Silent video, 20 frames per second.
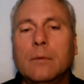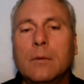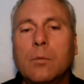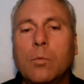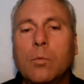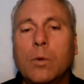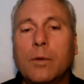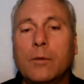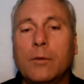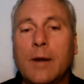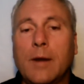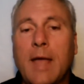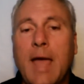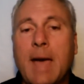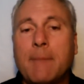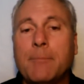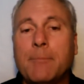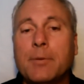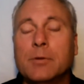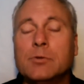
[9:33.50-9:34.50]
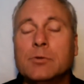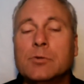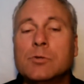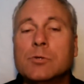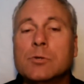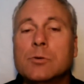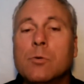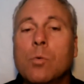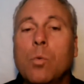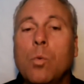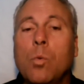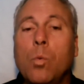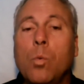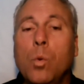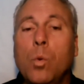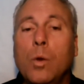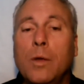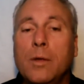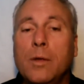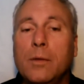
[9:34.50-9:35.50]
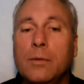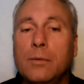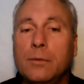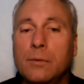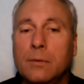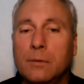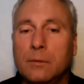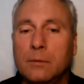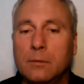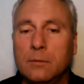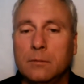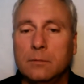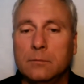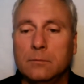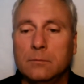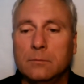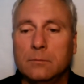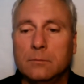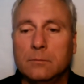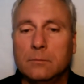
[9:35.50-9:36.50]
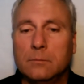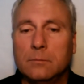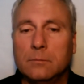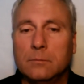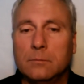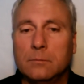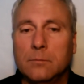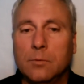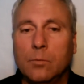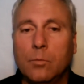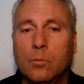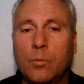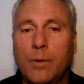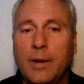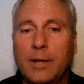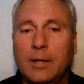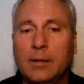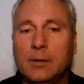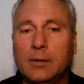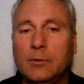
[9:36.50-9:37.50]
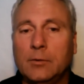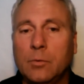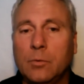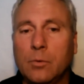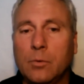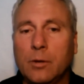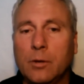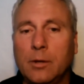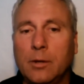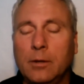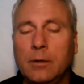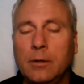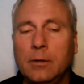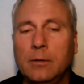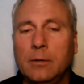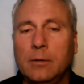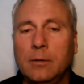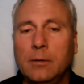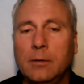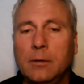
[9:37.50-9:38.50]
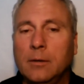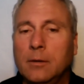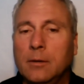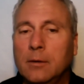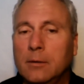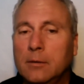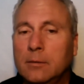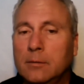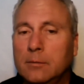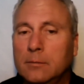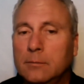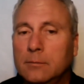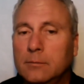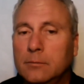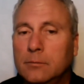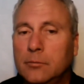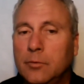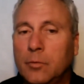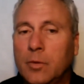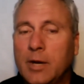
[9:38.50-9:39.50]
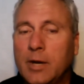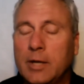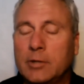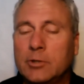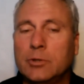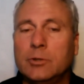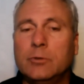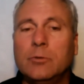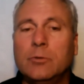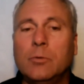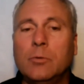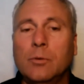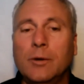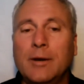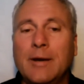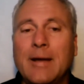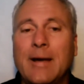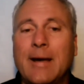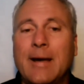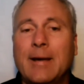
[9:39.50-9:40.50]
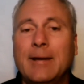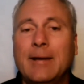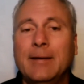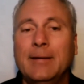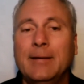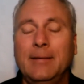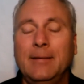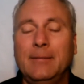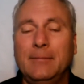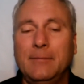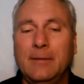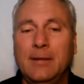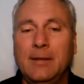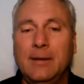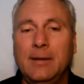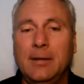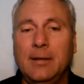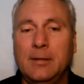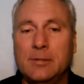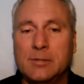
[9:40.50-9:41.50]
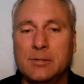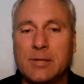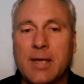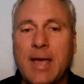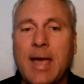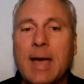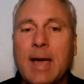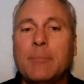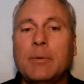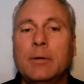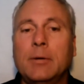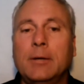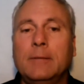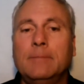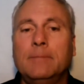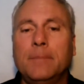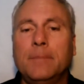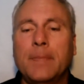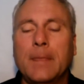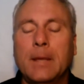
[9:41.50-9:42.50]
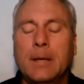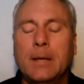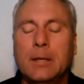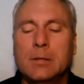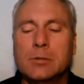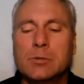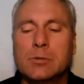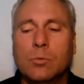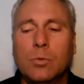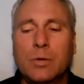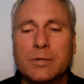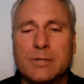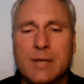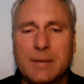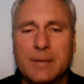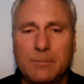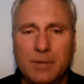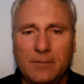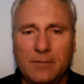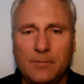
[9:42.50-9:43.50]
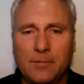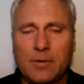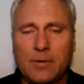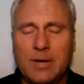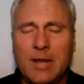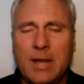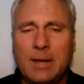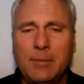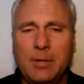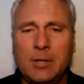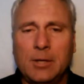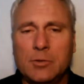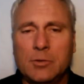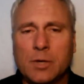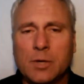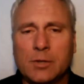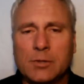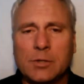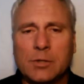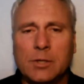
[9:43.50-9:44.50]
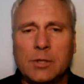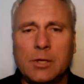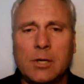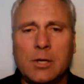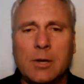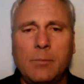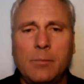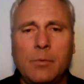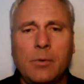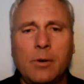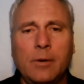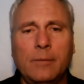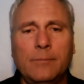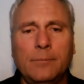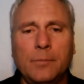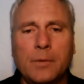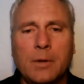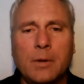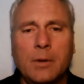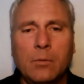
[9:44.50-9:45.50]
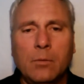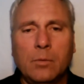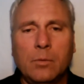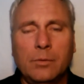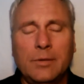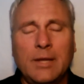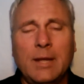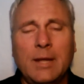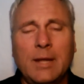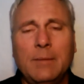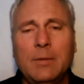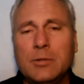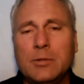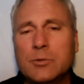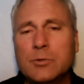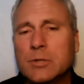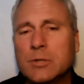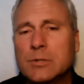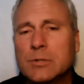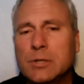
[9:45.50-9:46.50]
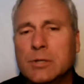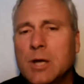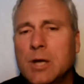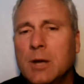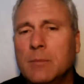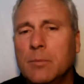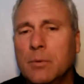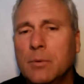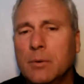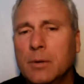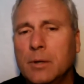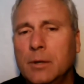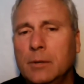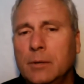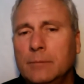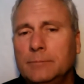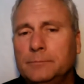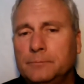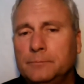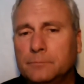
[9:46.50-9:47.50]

whether it happens with regulatory direction or not, it is happening. So what does that mean for naming, addressing, and numbering? Well, naming, addressing, and numbering